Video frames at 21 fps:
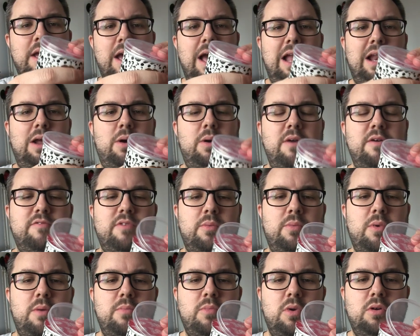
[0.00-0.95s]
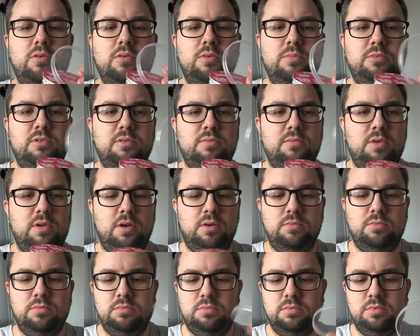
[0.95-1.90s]
Hello everyone, welcome
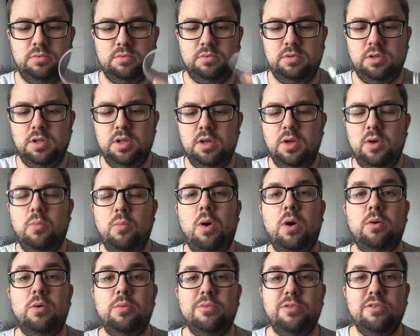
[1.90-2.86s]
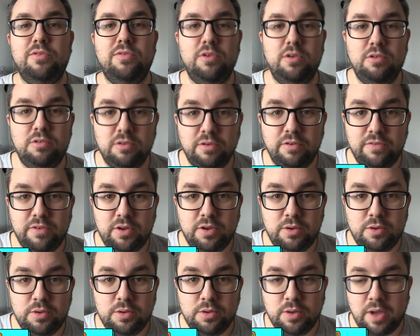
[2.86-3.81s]
to Food
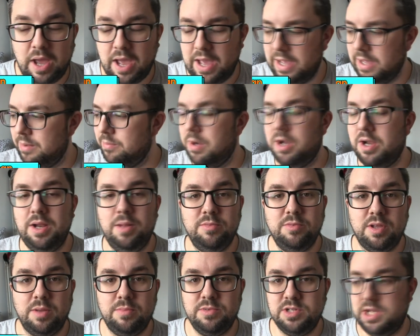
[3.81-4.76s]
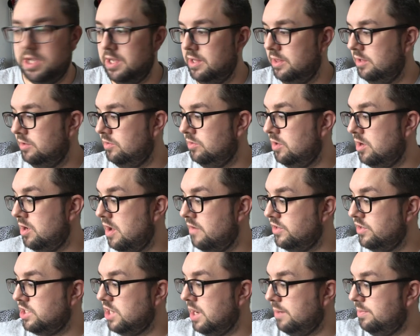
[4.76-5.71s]
Review UK. My name's MJ and this is
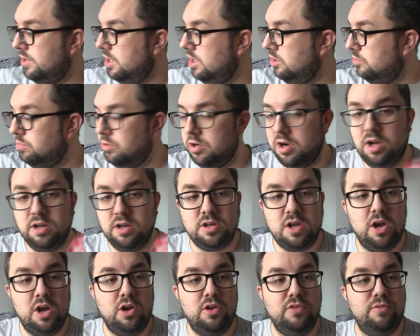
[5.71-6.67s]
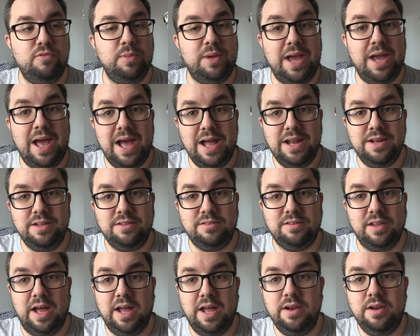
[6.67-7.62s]
another Japanese product. I got it from
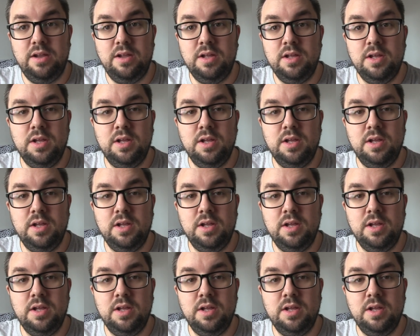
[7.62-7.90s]
Candy-san.